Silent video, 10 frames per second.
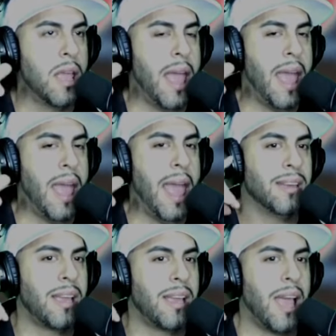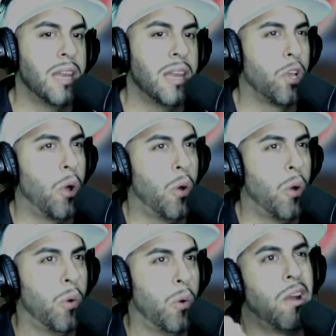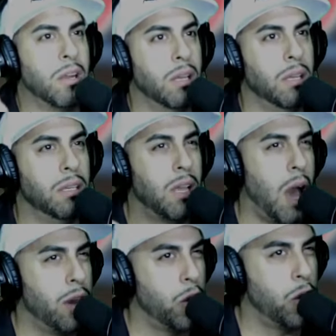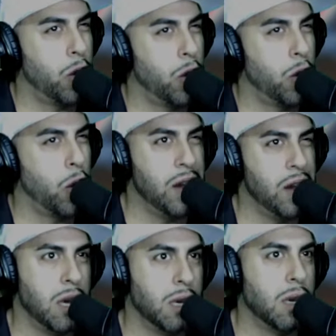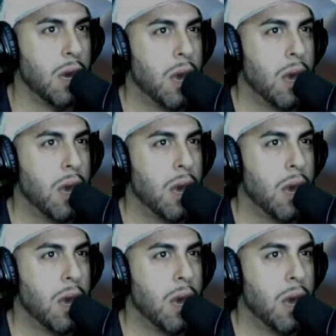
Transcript: and kind of go with our gut core feeling